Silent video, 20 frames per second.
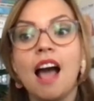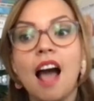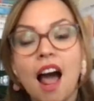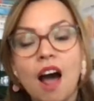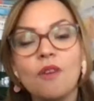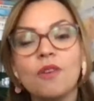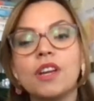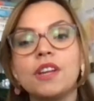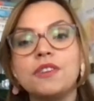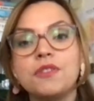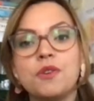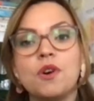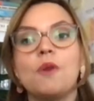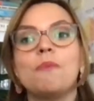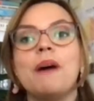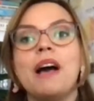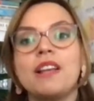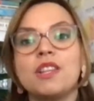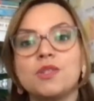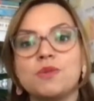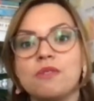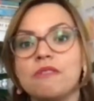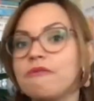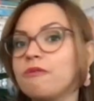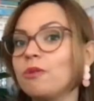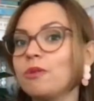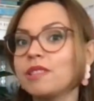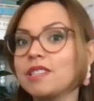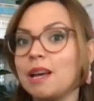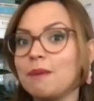How can you go back to a
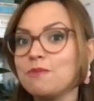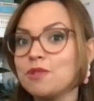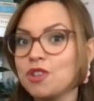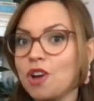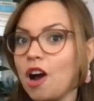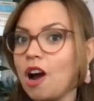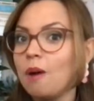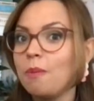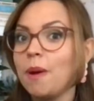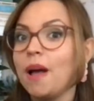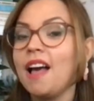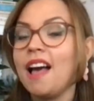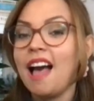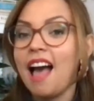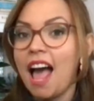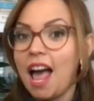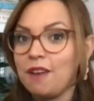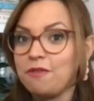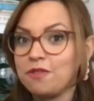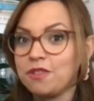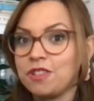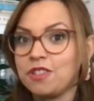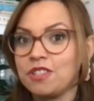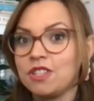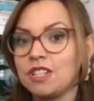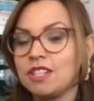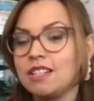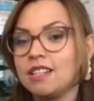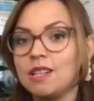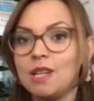full-time job
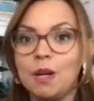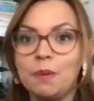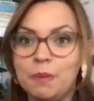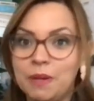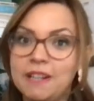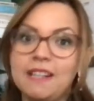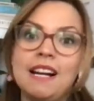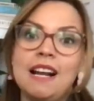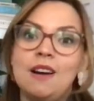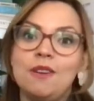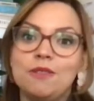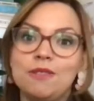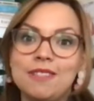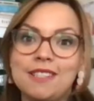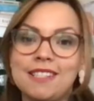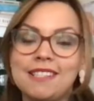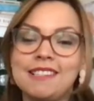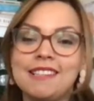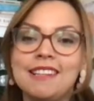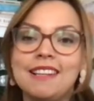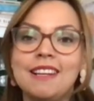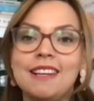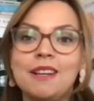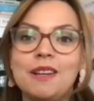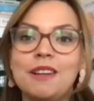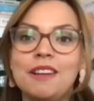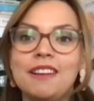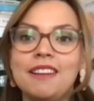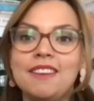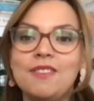after a burnout?
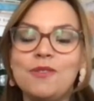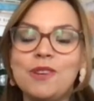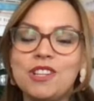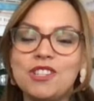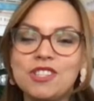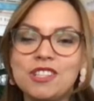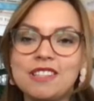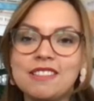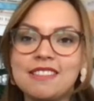Which